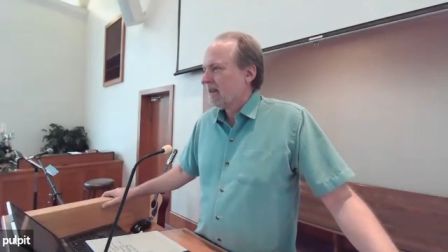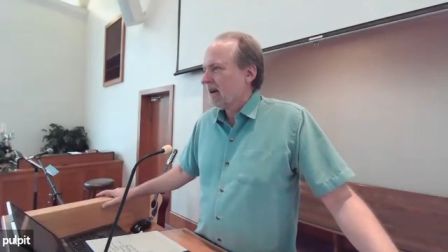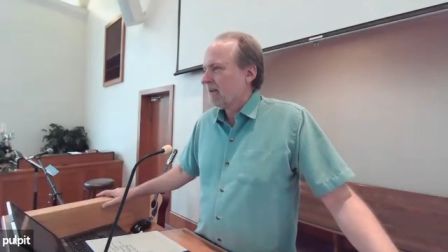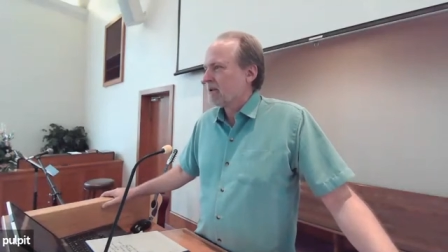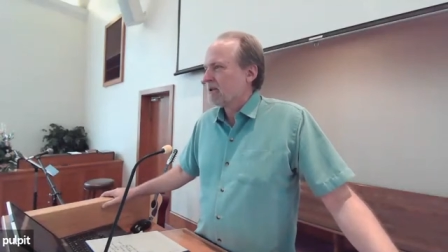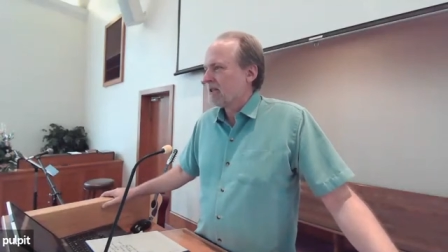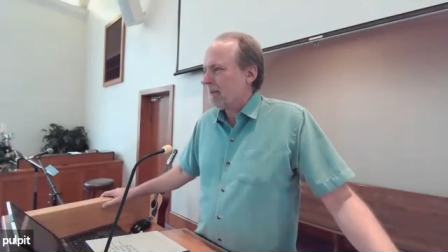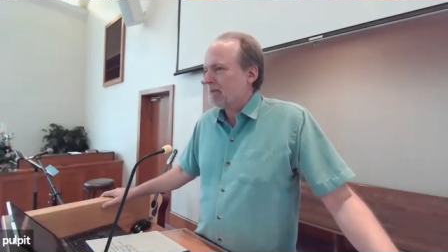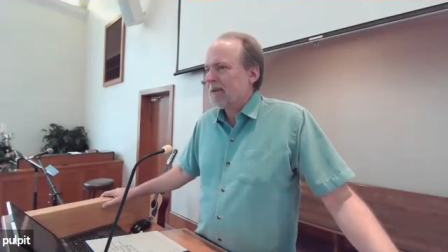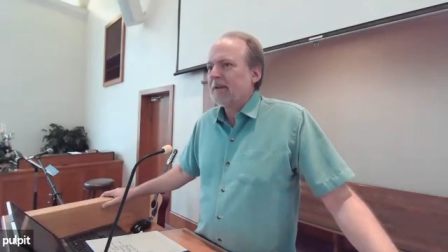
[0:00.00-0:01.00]
a
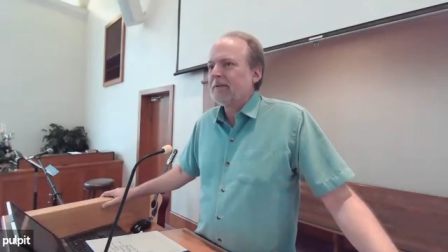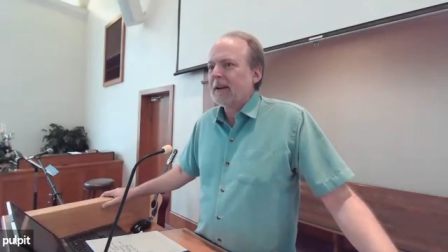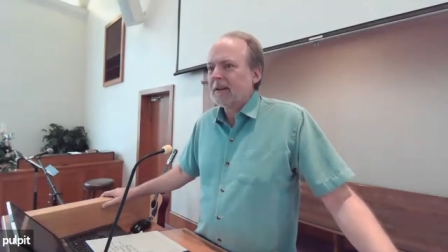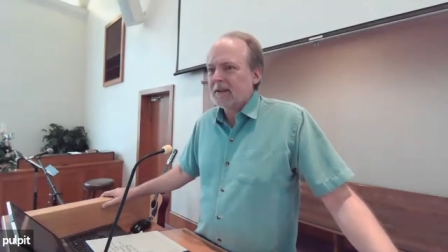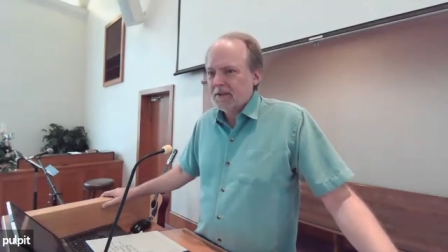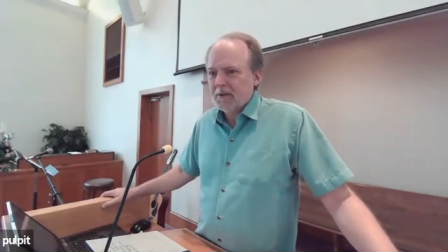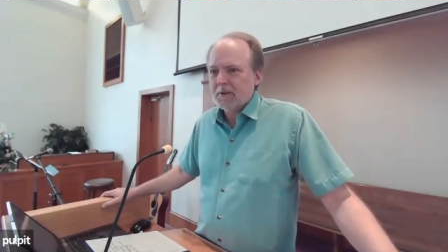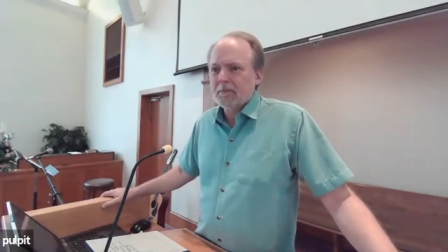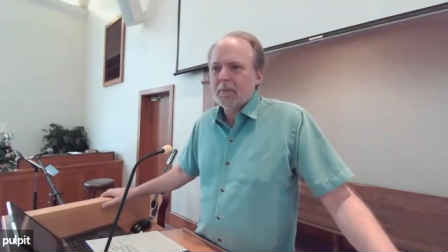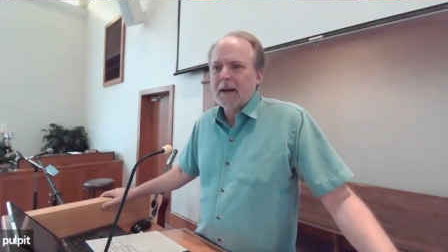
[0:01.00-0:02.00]
perceptive and
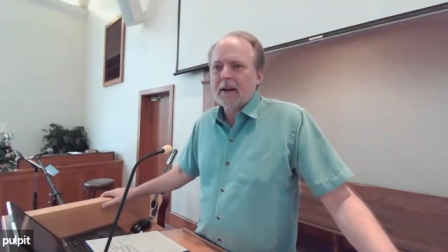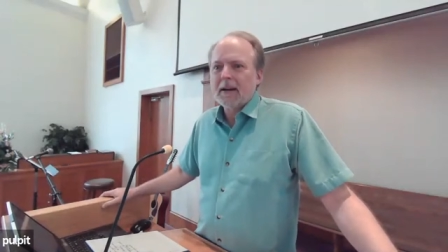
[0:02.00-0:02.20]
astute man.